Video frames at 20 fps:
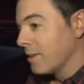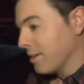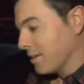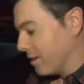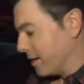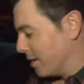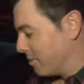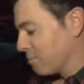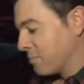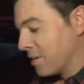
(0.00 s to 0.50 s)

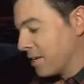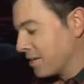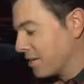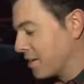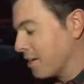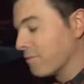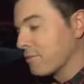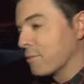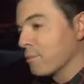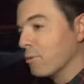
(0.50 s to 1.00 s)
Yeah, get
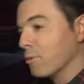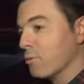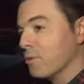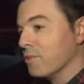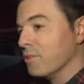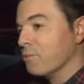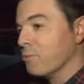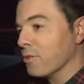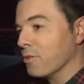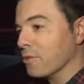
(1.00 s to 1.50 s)
comfortable
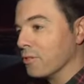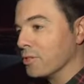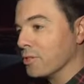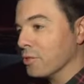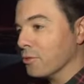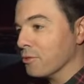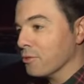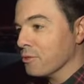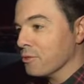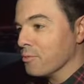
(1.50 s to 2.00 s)
with your
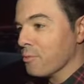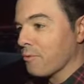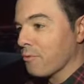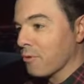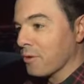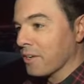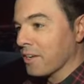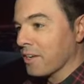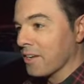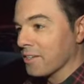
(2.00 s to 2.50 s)
shoes
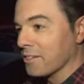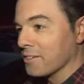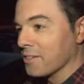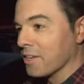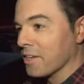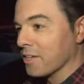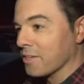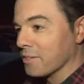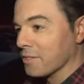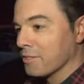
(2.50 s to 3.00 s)
before you get on stage.